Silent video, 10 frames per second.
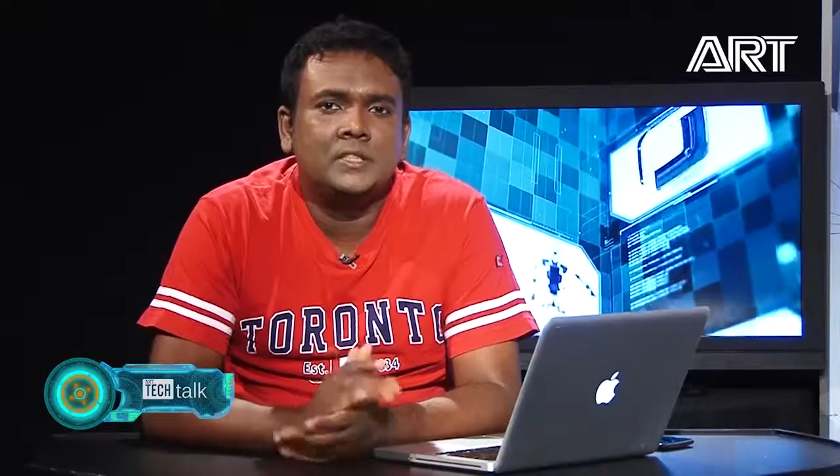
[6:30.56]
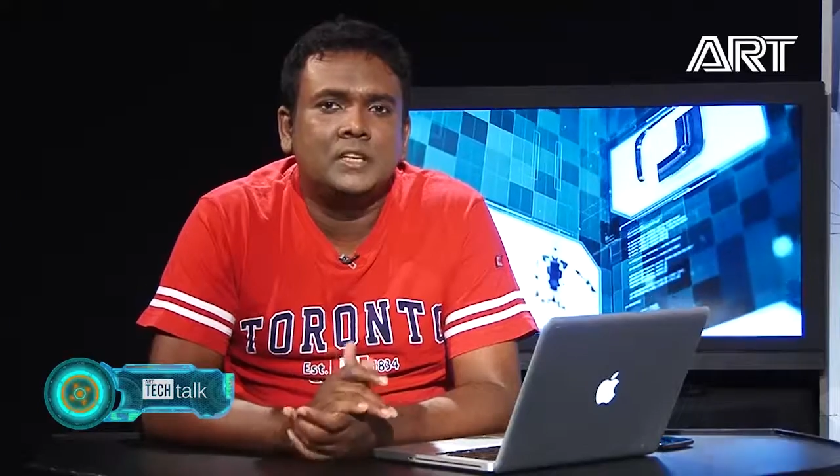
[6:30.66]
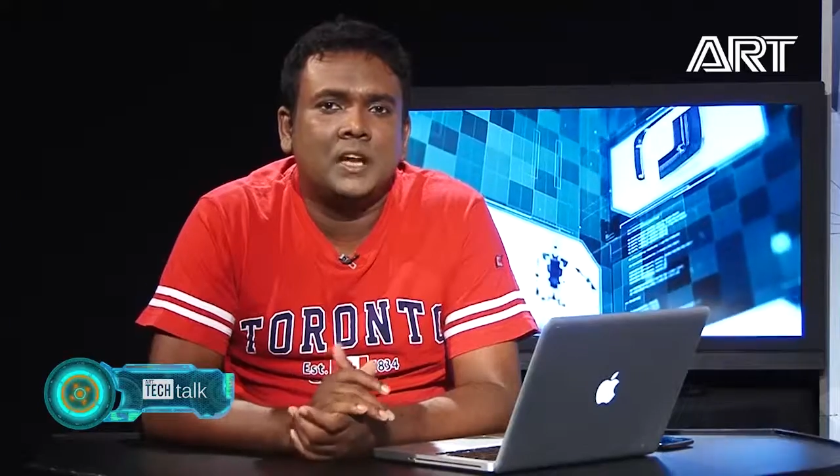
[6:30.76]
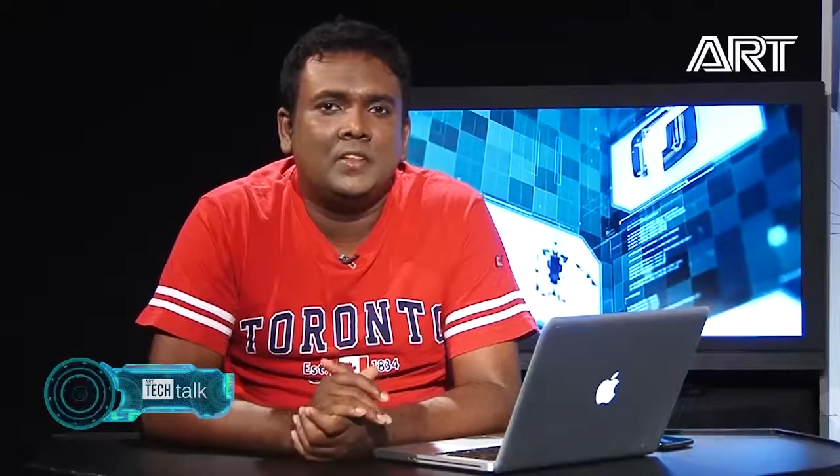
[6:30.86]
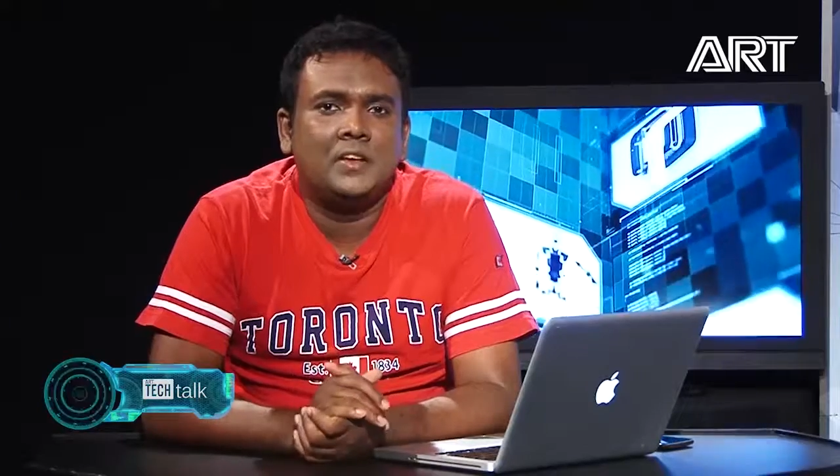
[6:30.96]
is
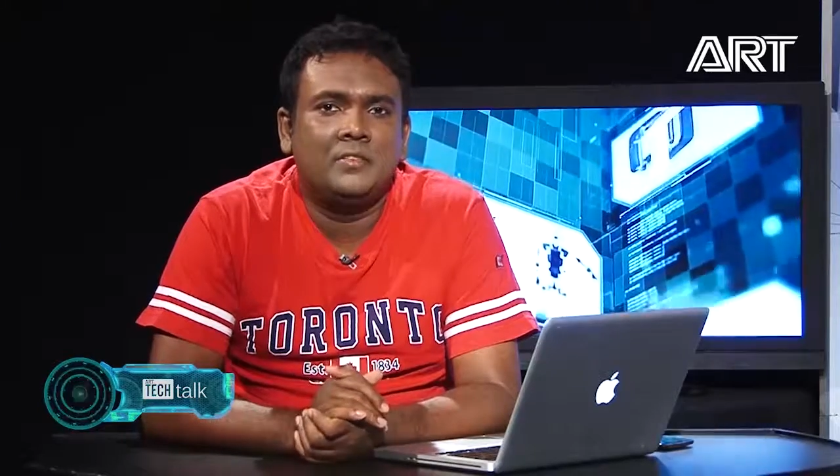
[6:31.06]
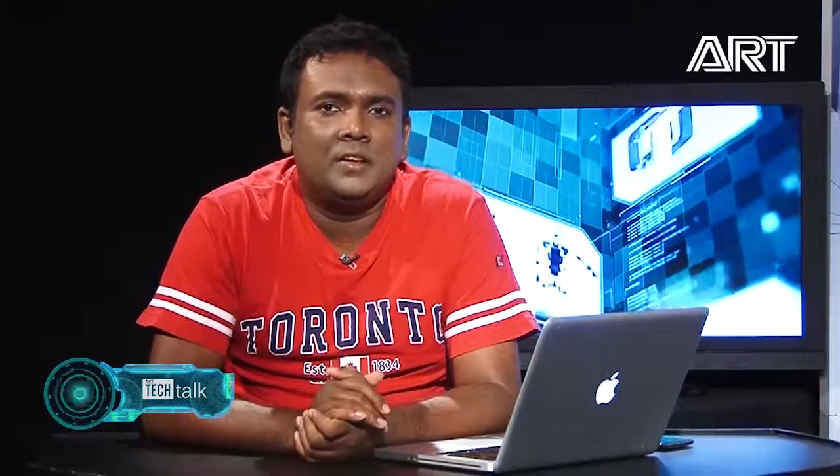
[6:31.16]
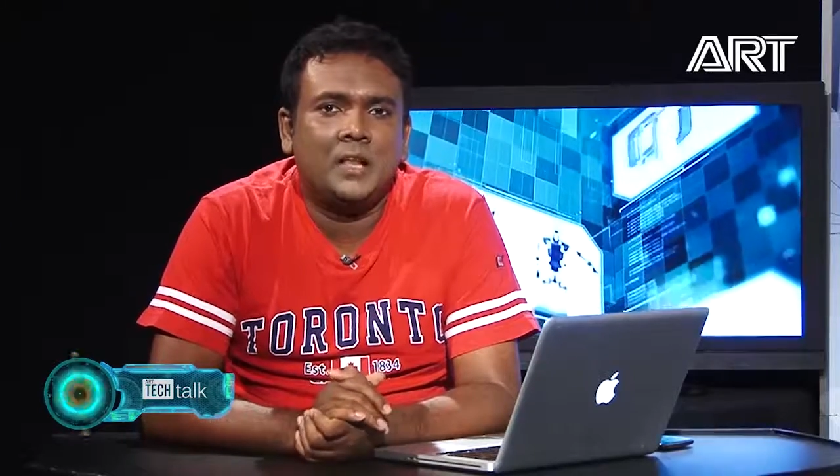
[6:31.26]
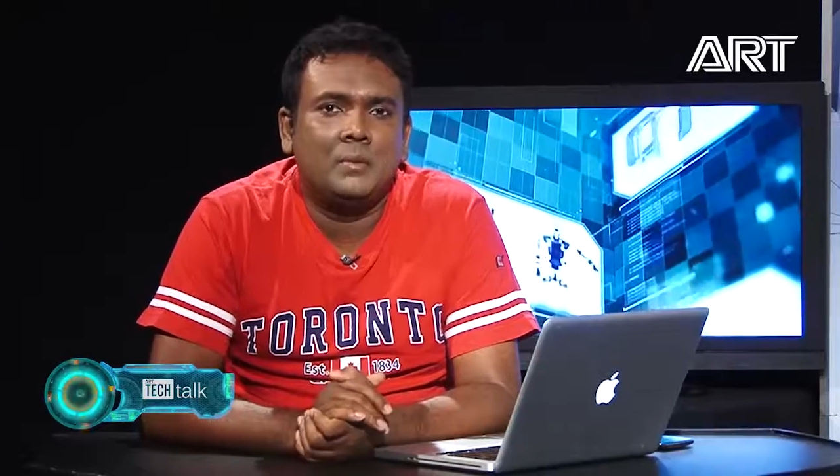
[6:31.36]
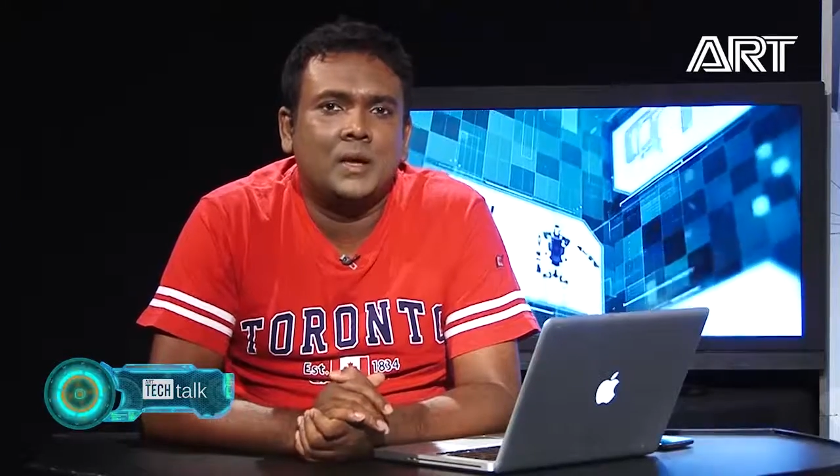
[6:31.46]
another
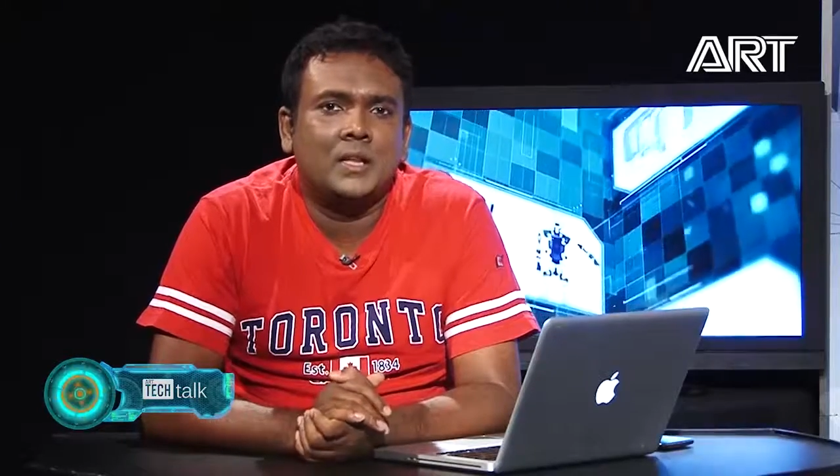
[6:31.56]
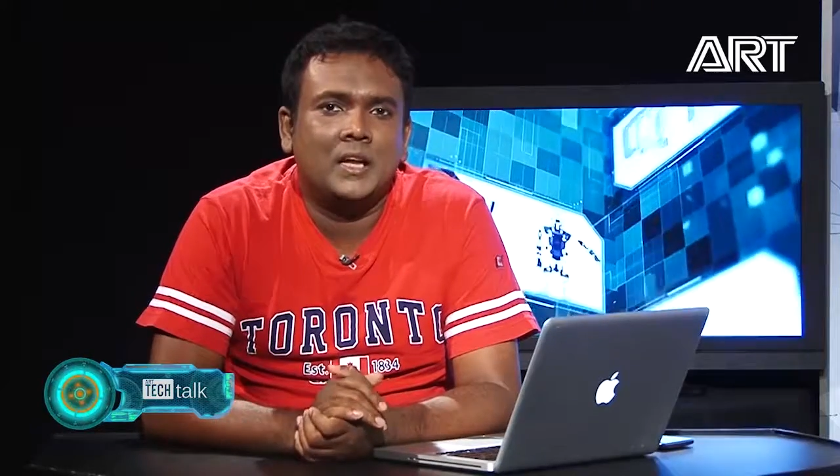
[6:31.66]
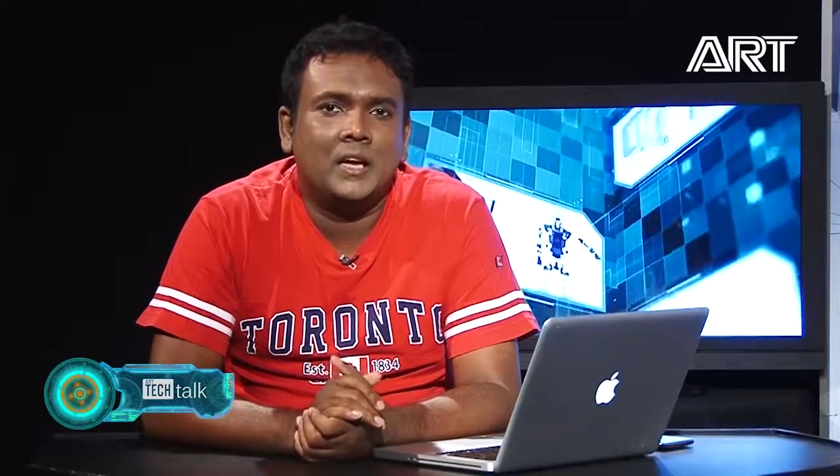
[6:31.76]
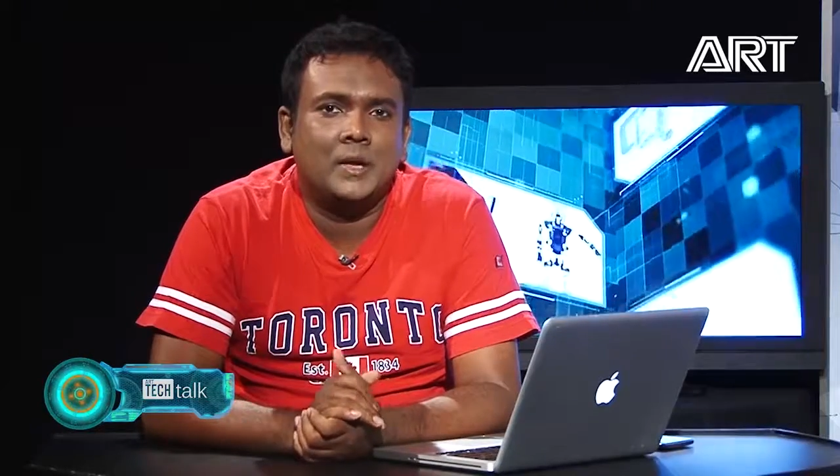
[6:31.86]
failback that